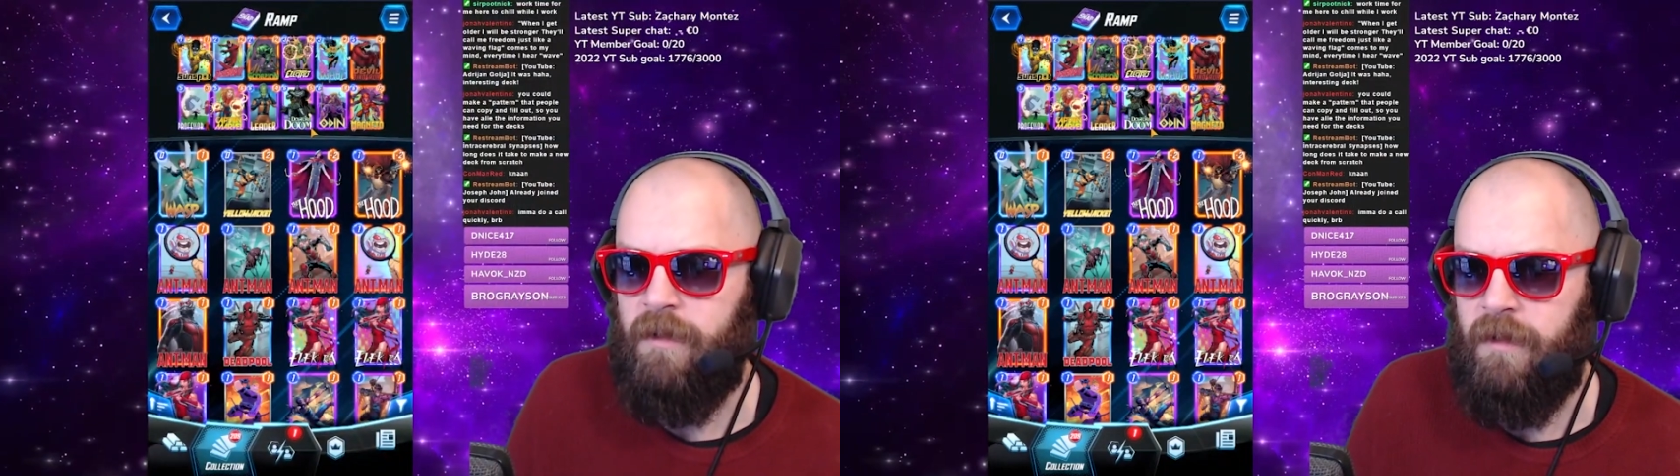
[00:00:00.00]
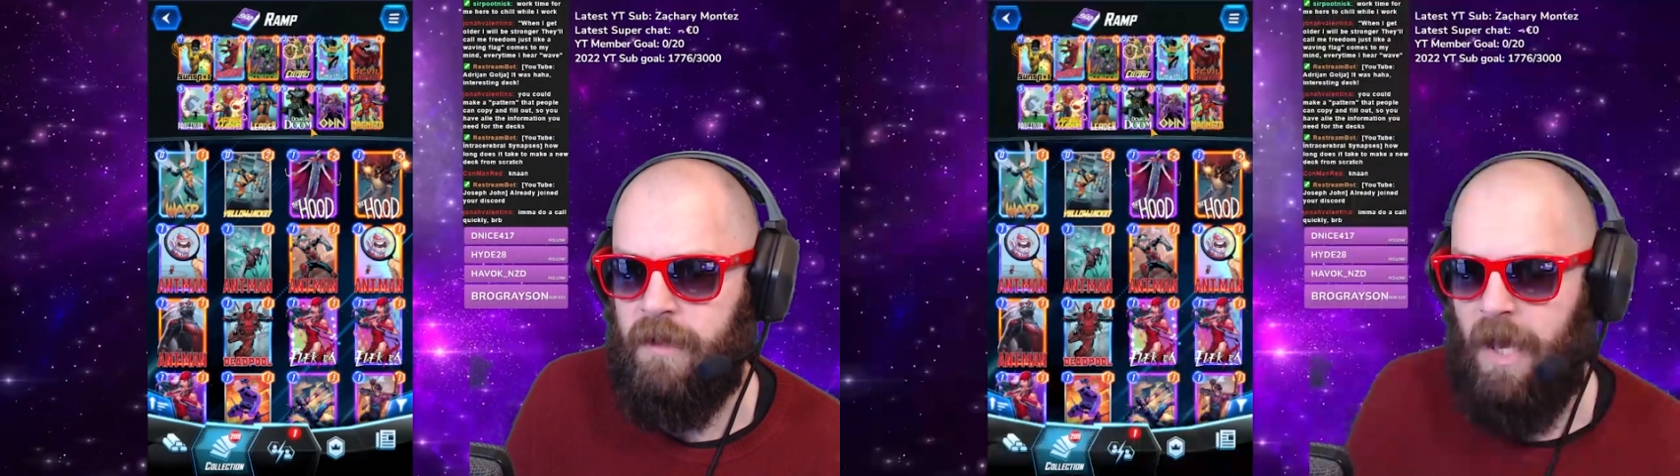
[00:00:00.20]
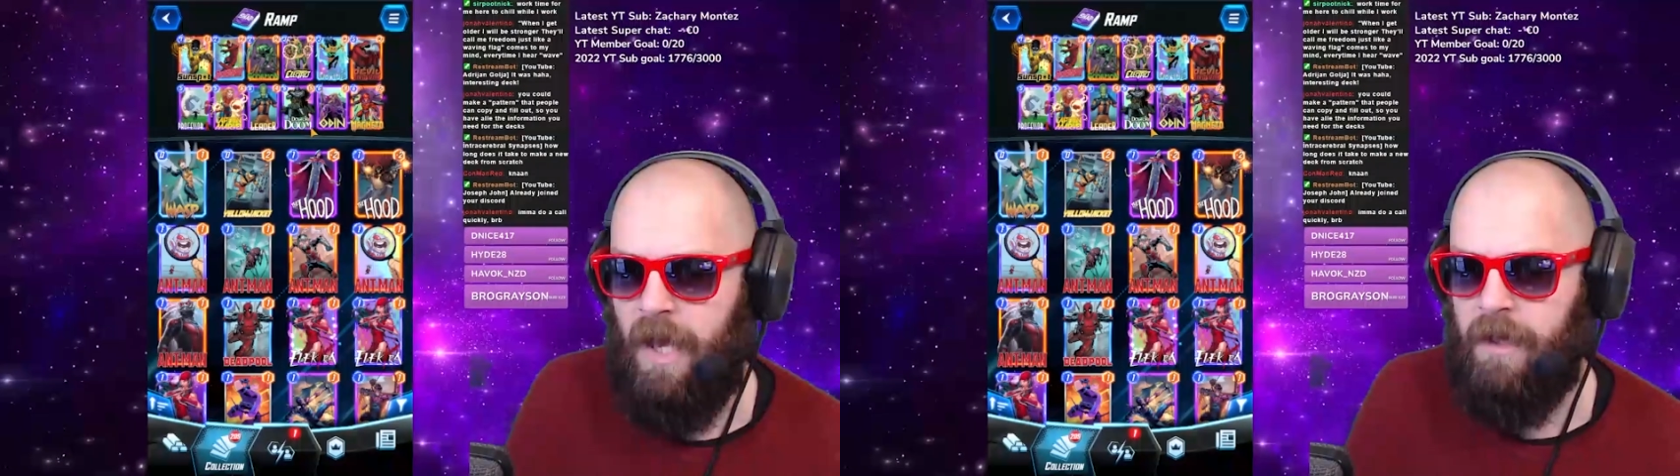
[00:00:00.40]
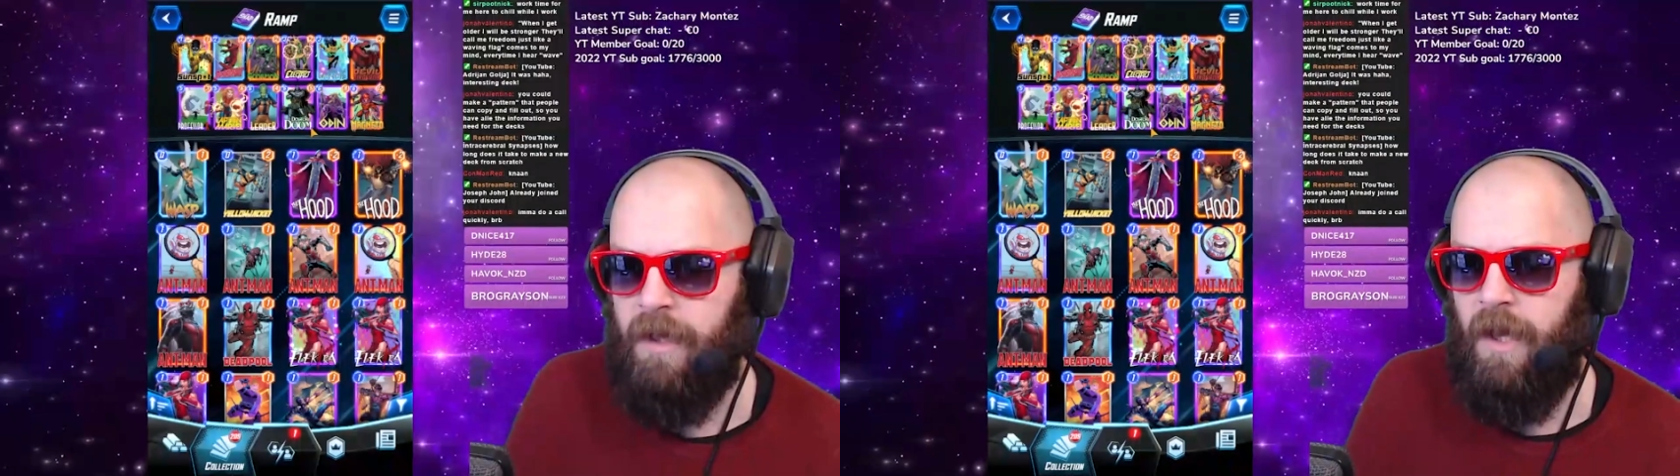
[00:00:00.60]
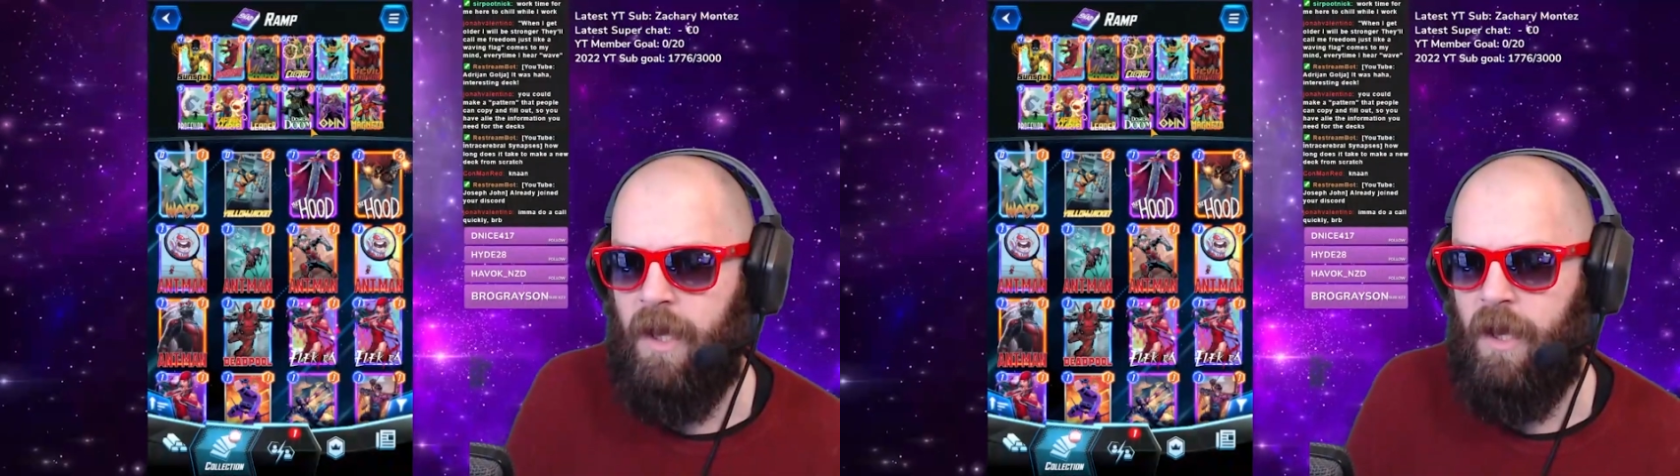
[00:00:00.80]
that
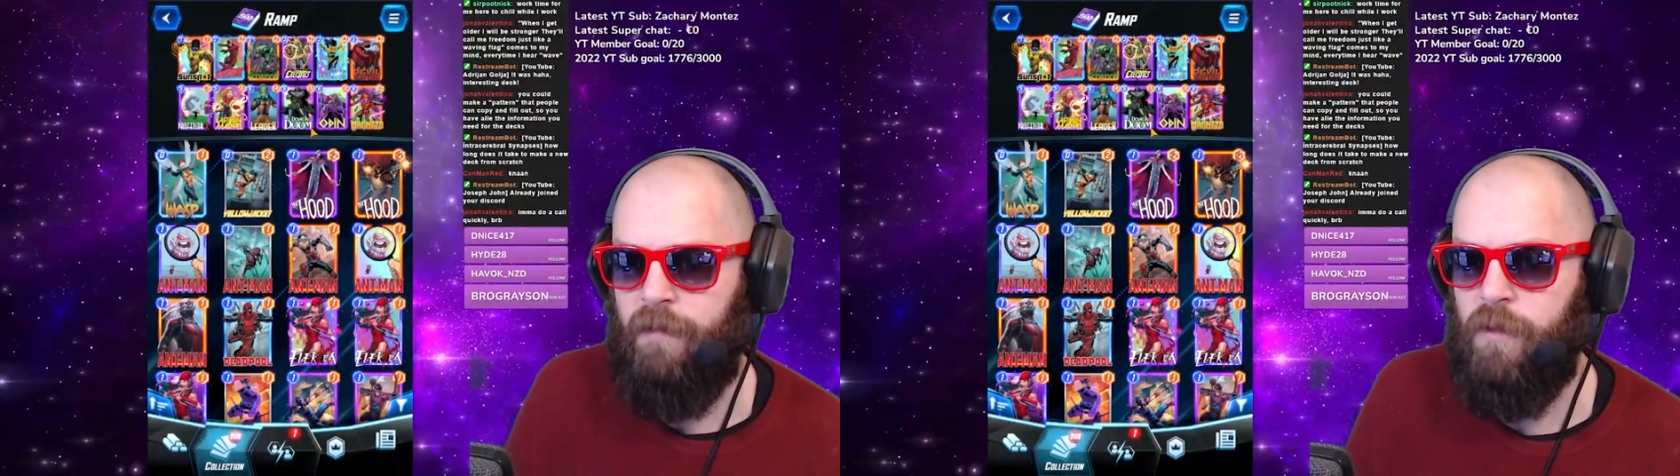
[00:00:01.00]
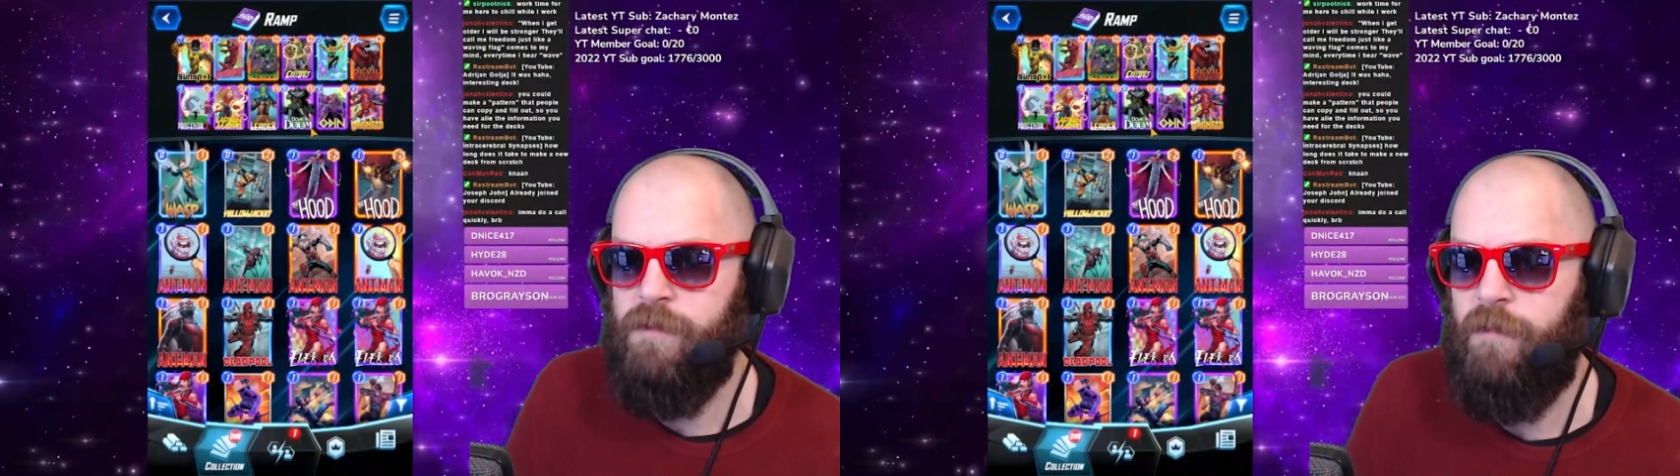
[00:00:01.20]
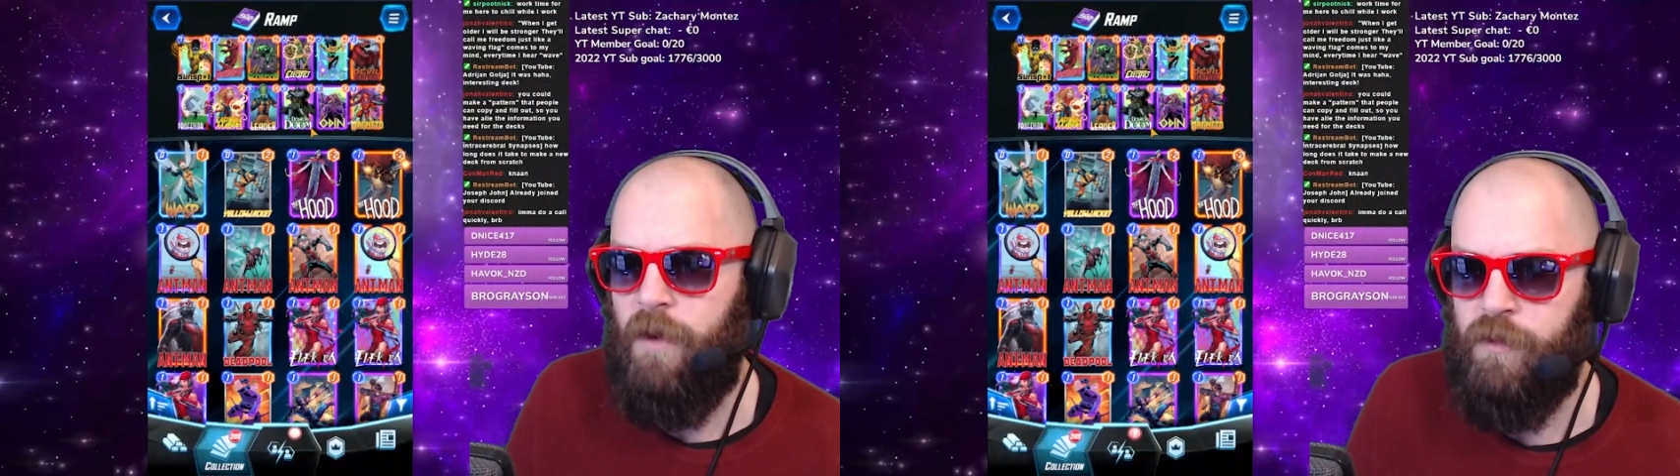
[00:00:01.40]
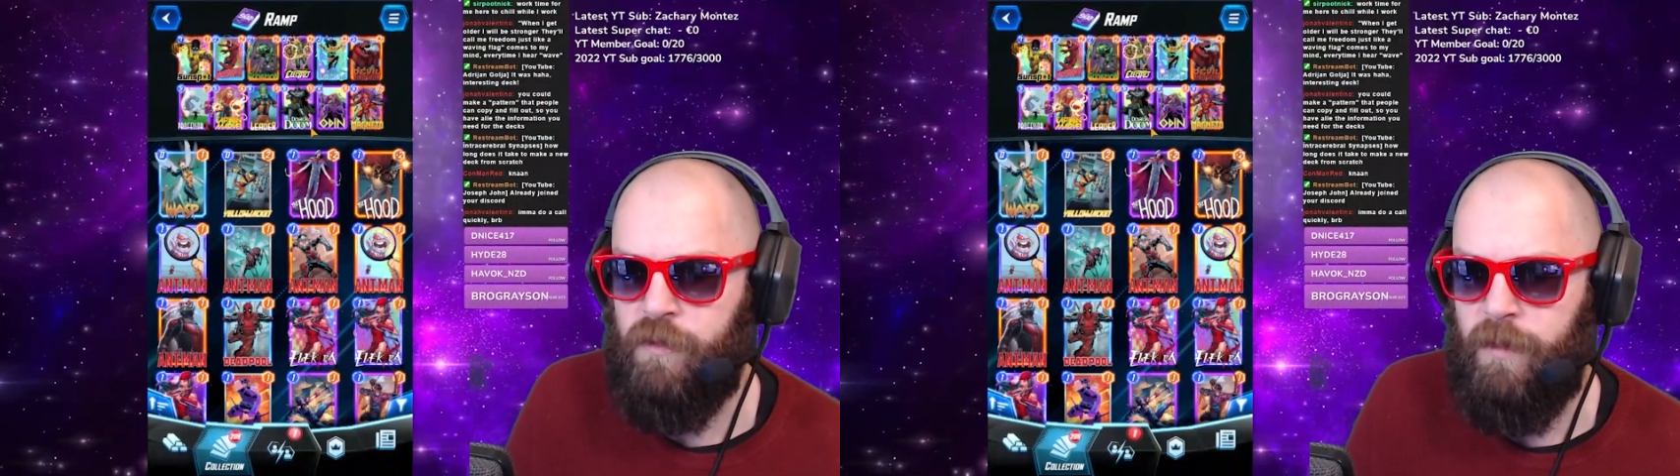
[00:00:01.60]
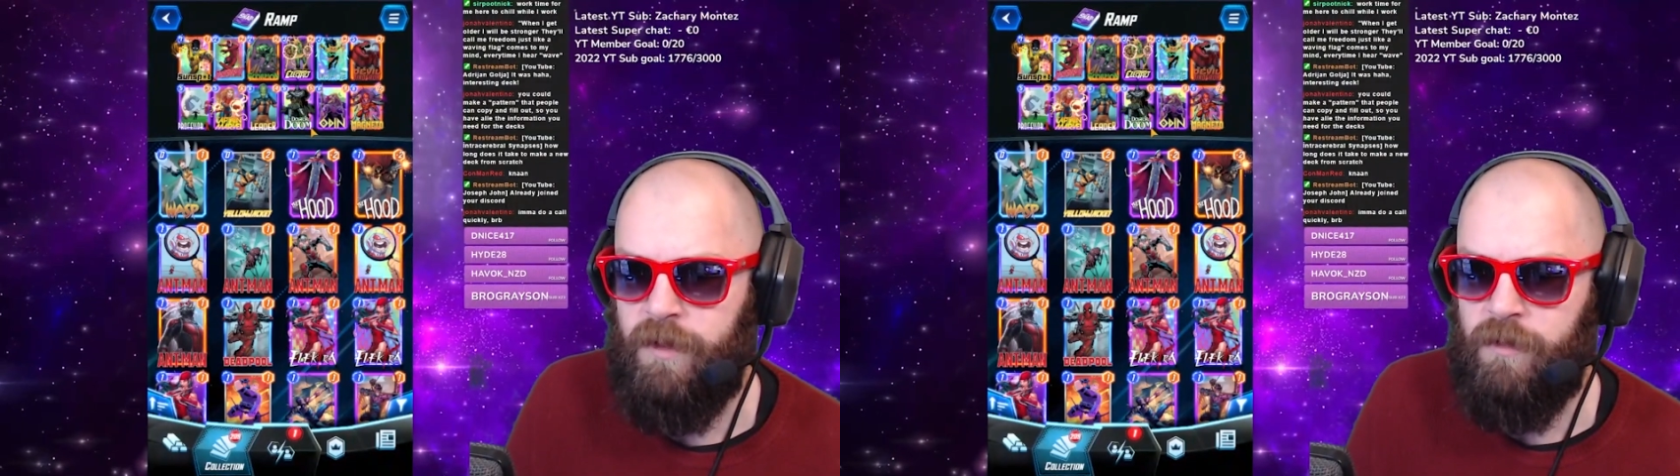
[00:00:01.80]
uh, Frozen Fires from
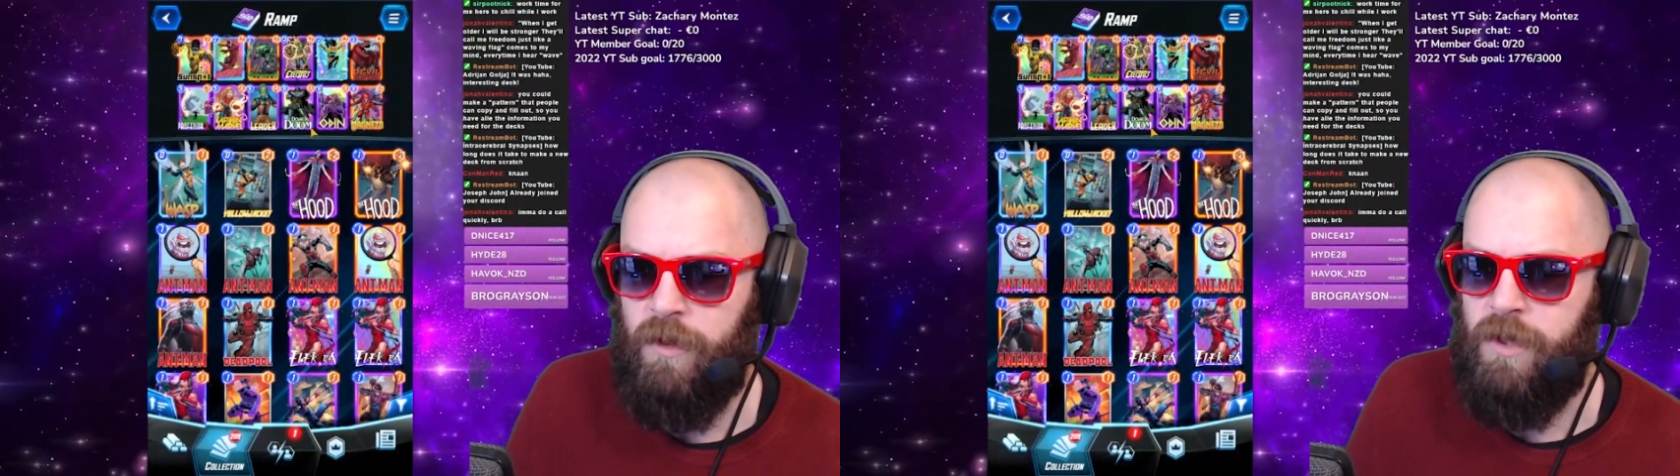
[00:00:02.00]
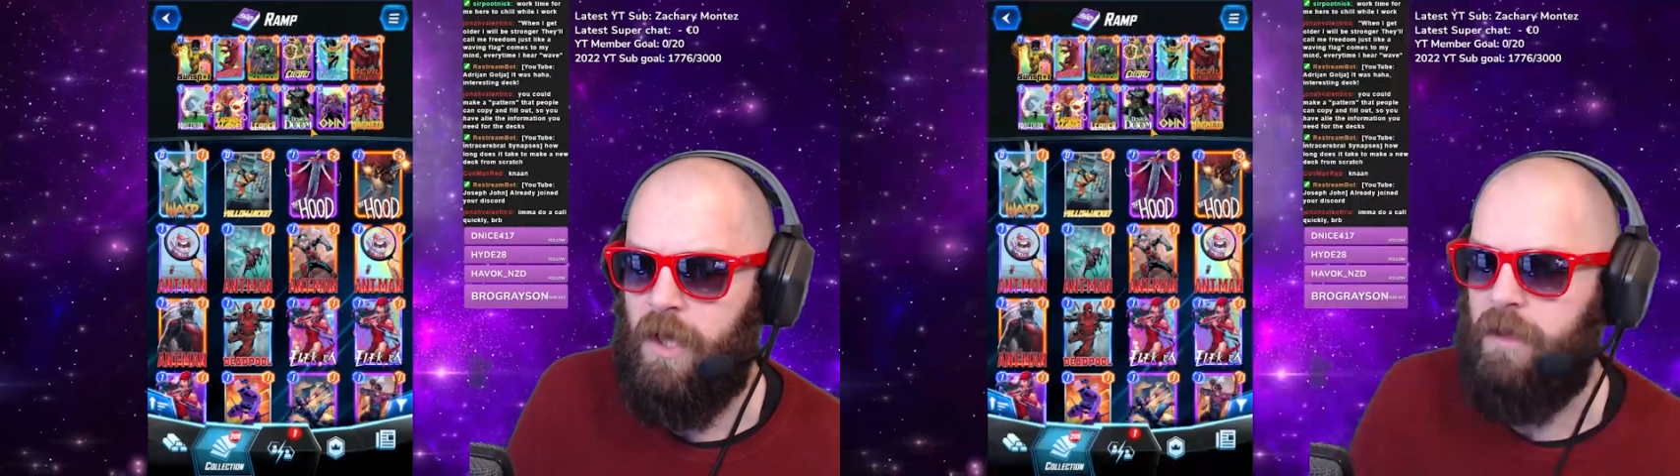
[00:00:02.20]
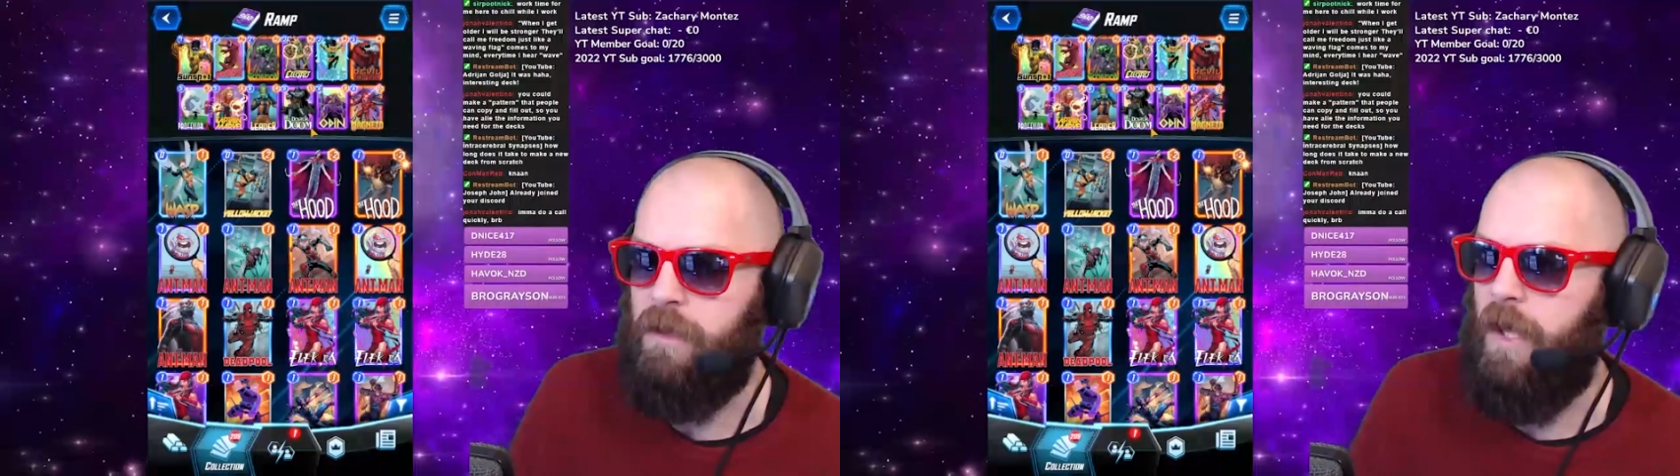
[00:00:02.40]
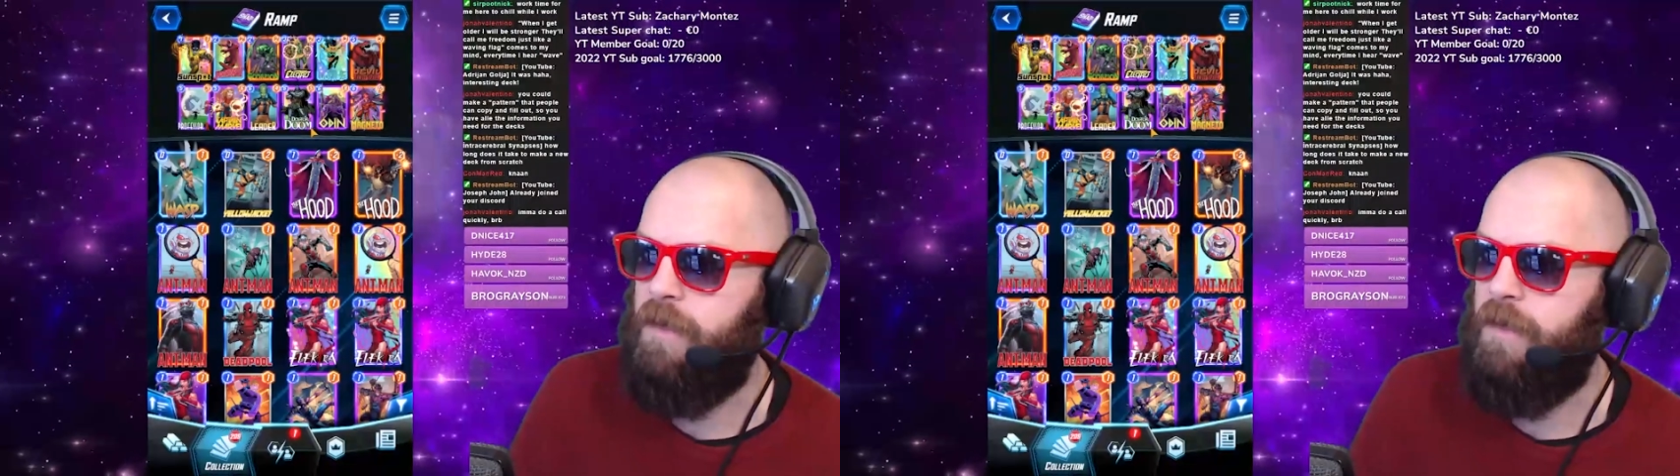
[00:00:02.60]
my Discord channel uh,